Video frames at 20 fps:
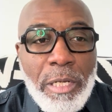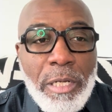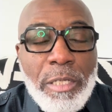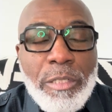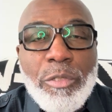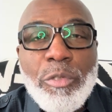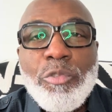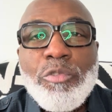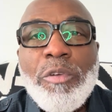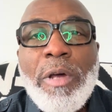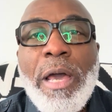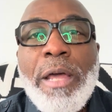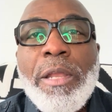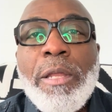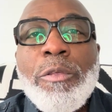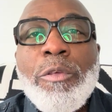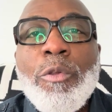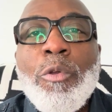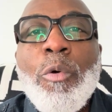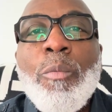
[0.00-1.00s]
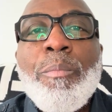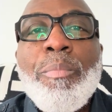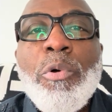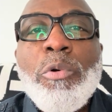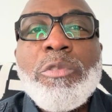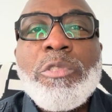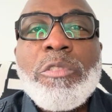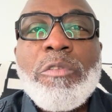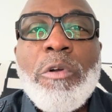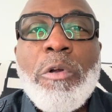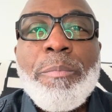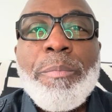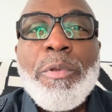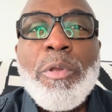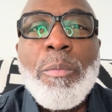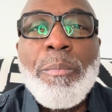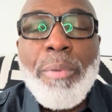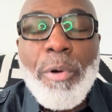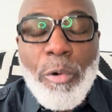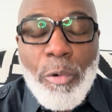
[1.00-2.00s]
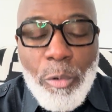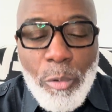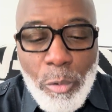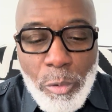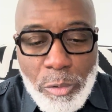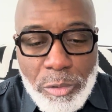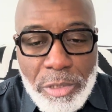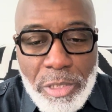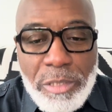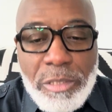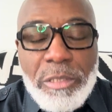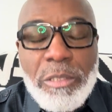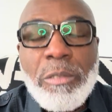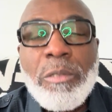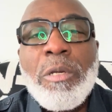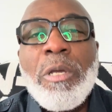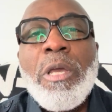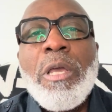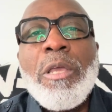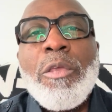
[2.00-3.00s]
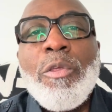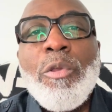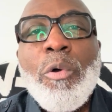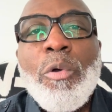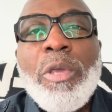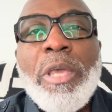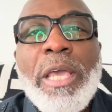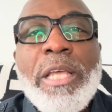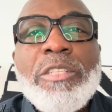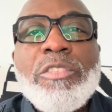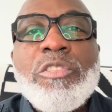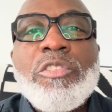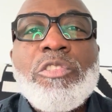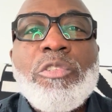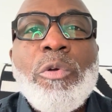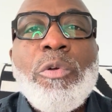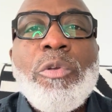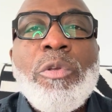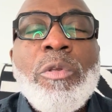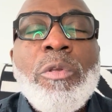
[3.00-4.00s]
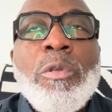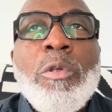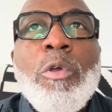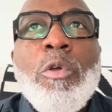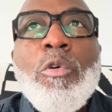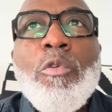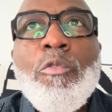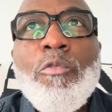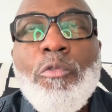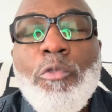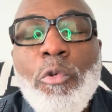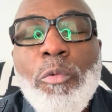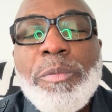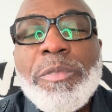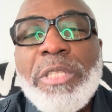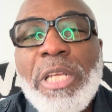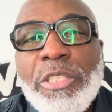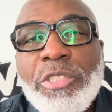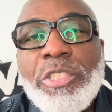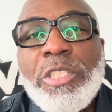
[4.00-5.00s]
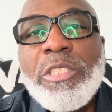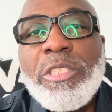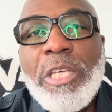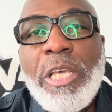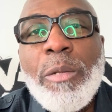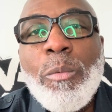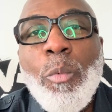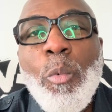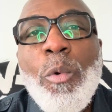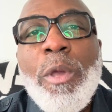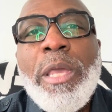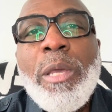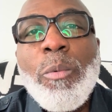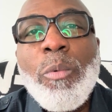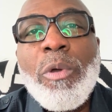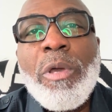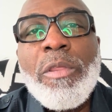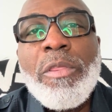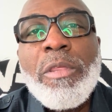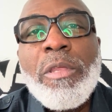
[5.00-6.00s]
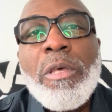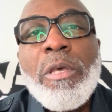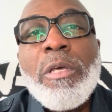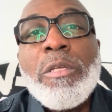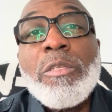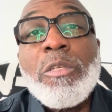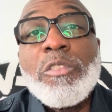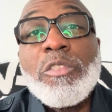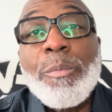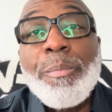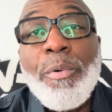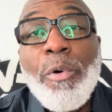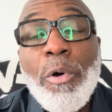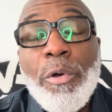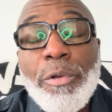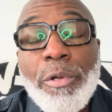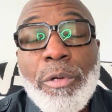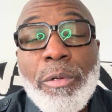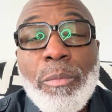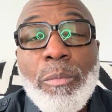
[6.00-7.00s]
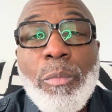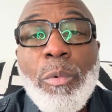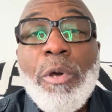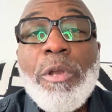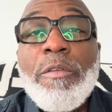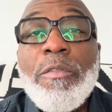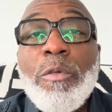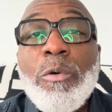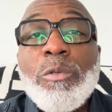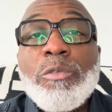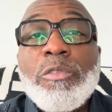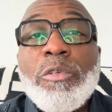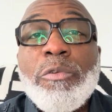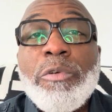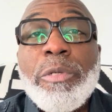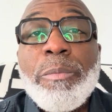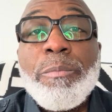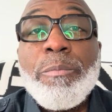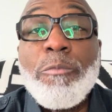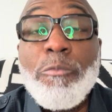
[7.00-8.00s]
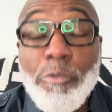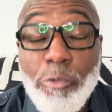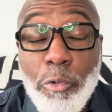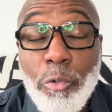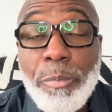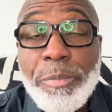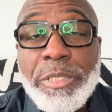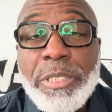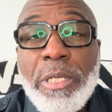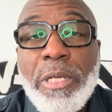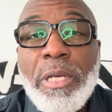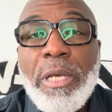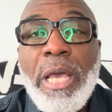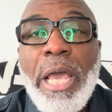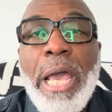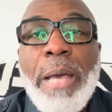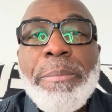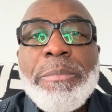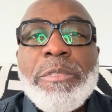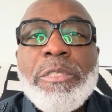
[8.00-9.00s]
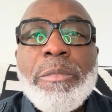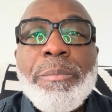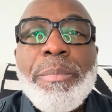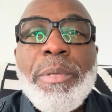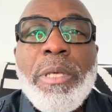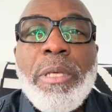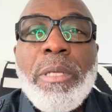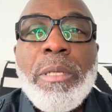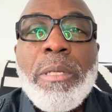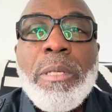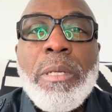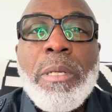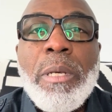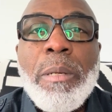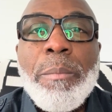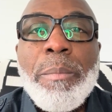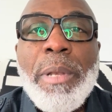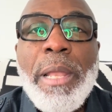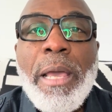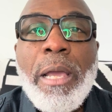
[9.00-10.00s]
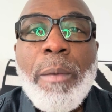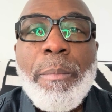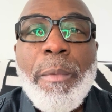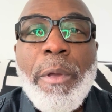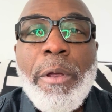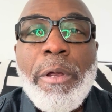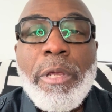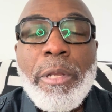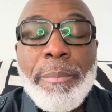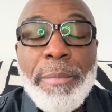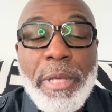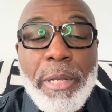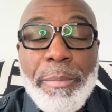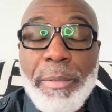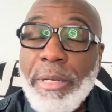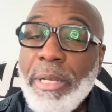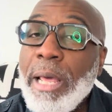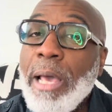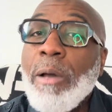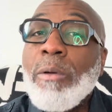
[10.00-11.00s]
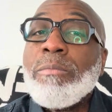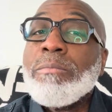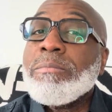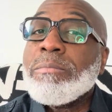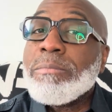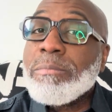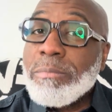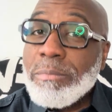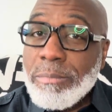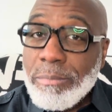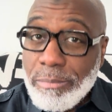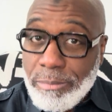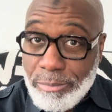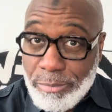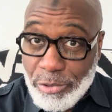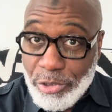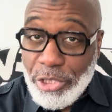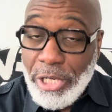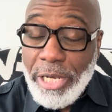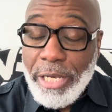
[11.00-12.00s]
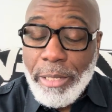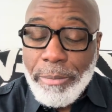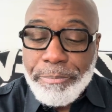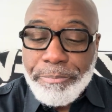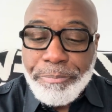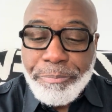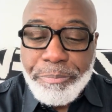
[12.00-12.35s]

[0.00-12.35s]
to try to, boost her up in the polls and to, get certain groups that she's getting weak with to support her. One of those groups happen to be Black American men. But now, check it.